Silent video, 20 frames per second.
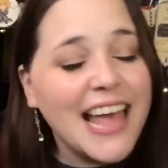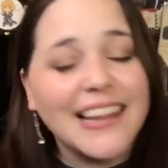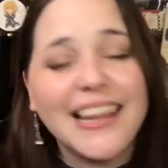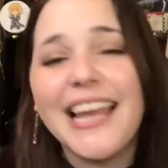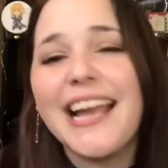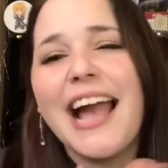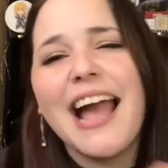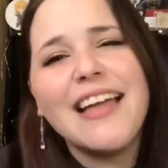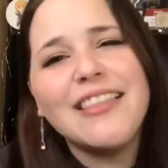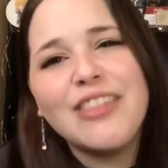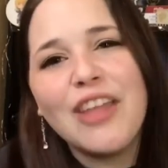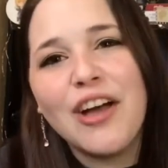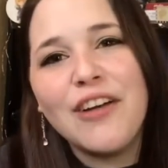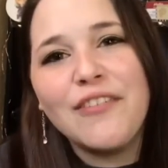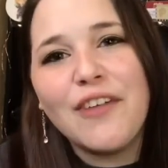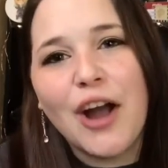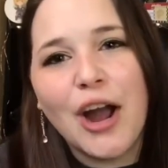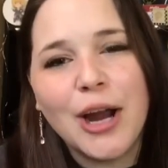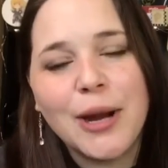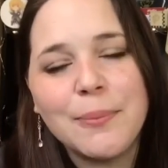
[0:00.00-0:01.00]
Like, I
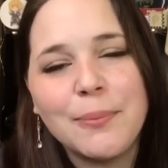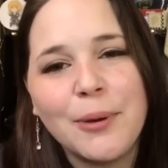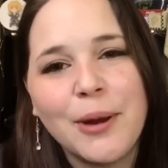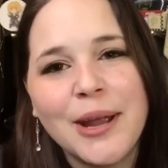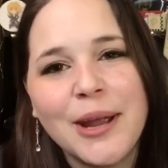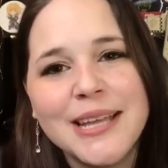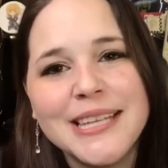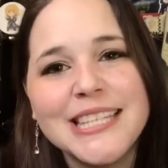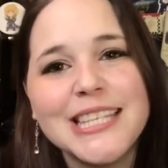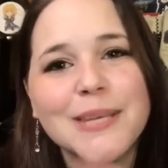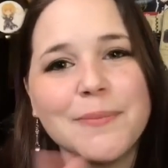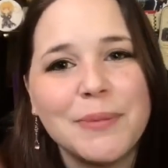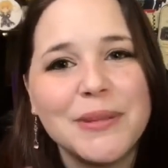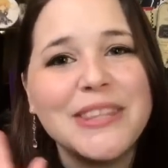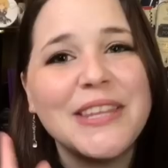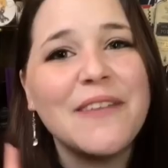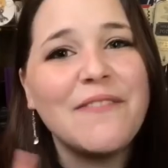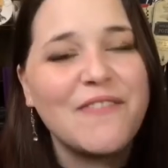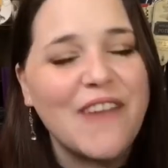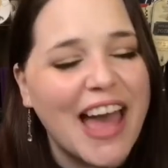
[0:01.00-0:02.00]
love art prints, but
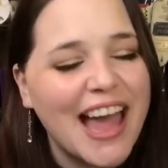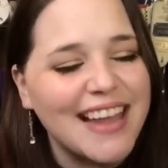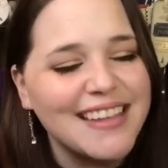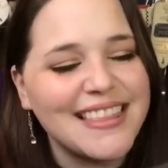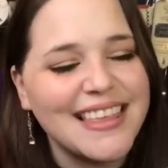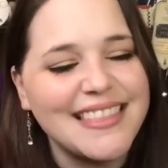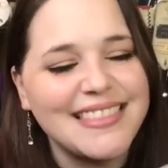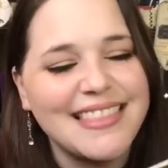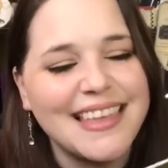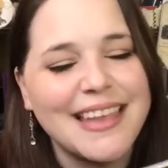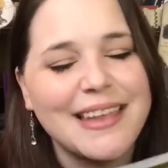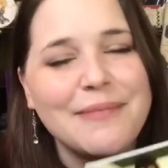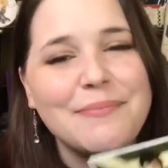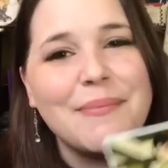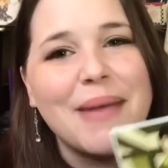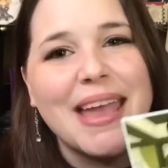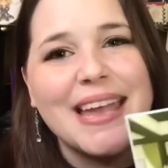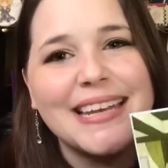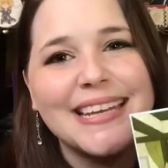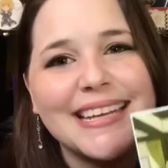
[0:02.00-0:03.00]
the fact that they
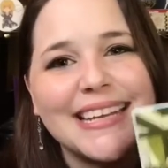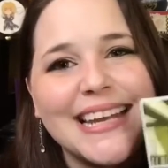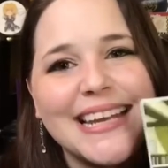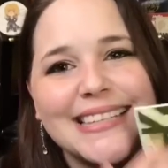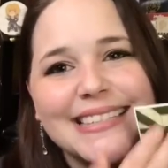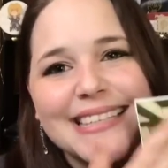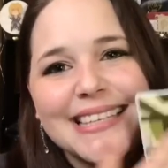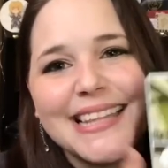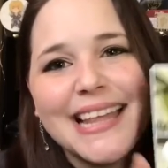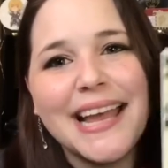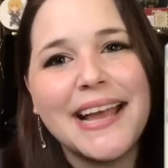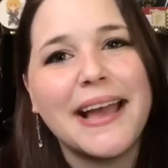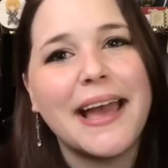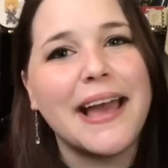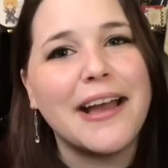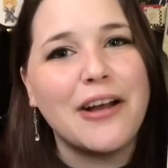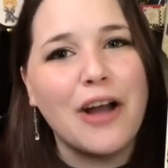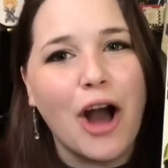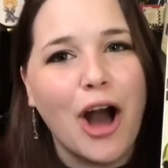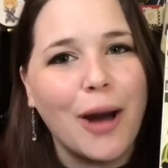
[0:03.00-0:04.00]
made it into like
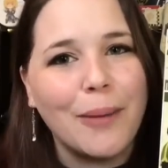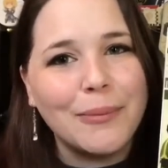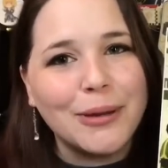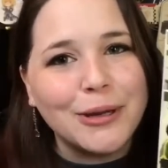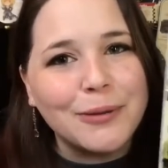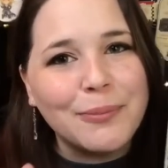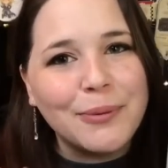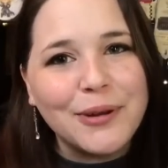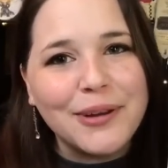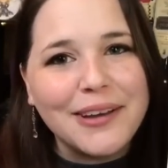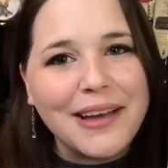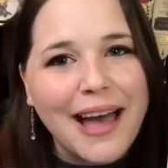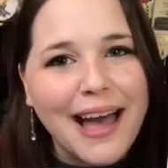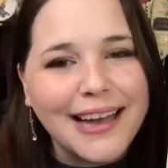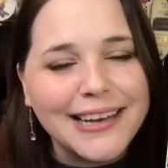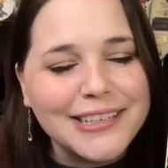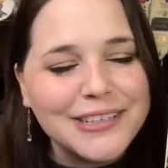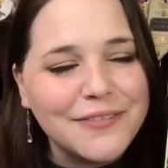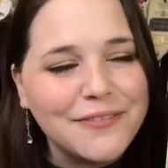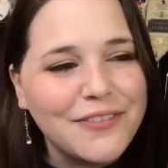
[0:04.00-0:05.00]
a comic book
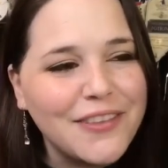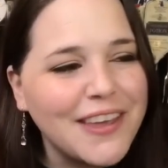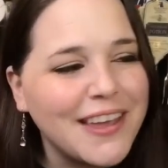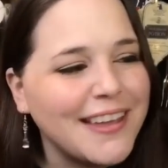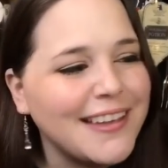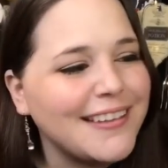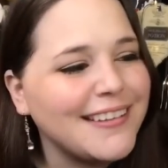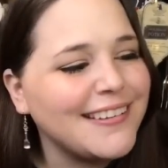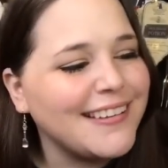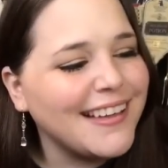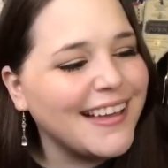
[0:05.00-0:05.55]
kind of thing,